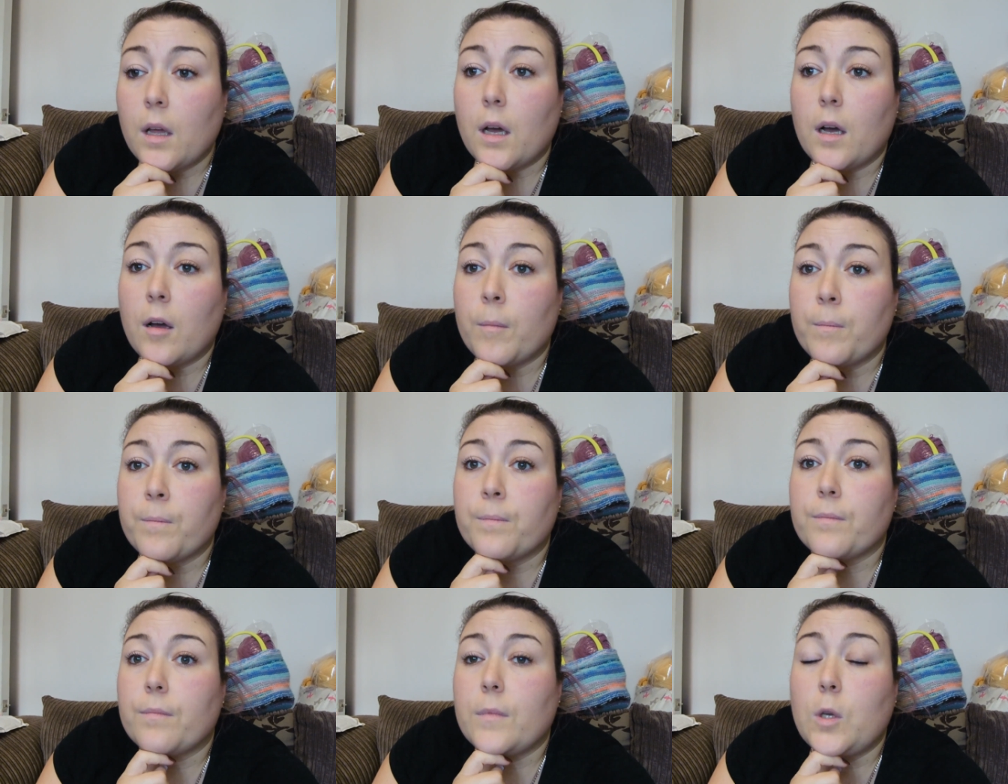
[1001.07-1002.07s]
um,
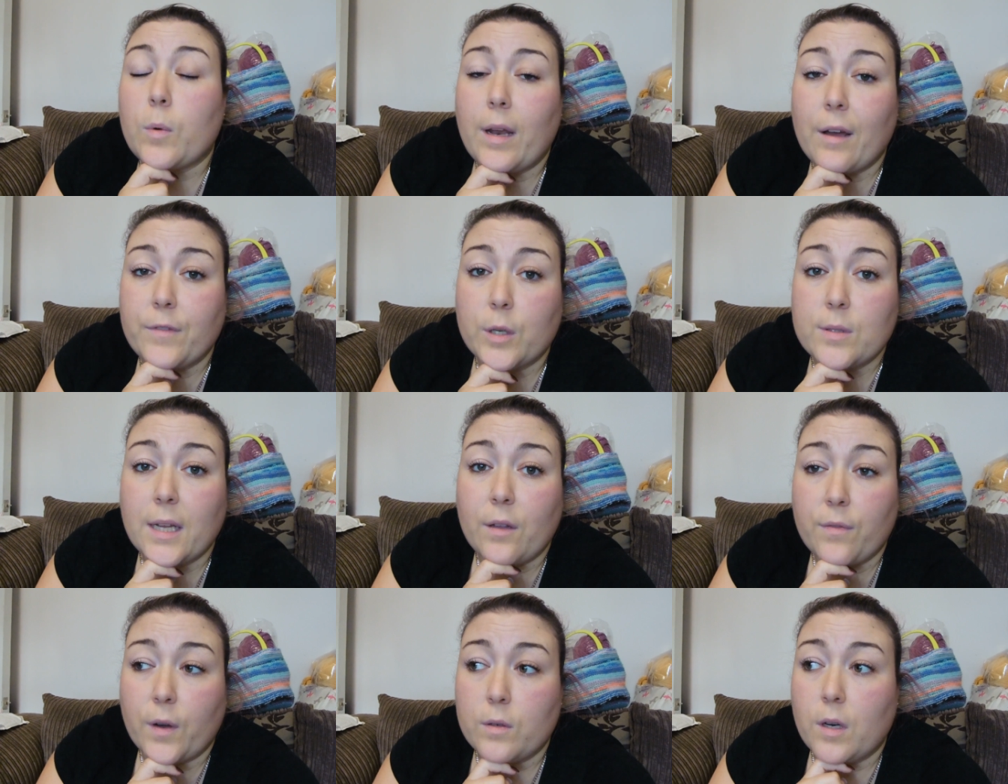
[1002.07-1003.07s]
you won't have no
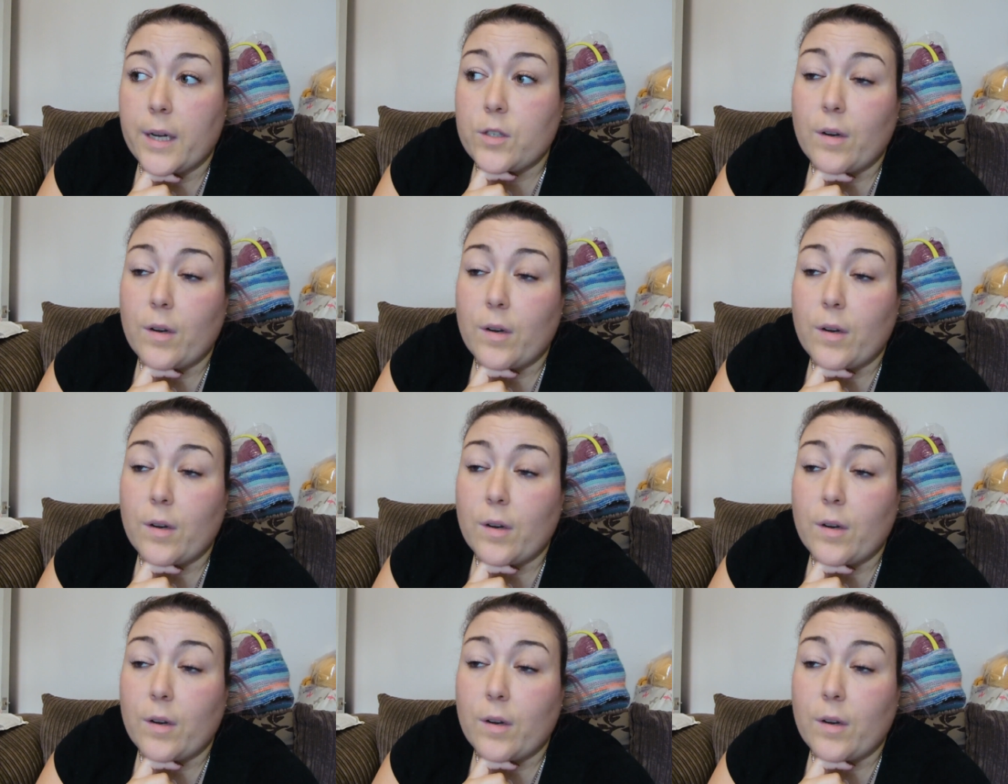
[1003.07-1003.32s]
telephone line,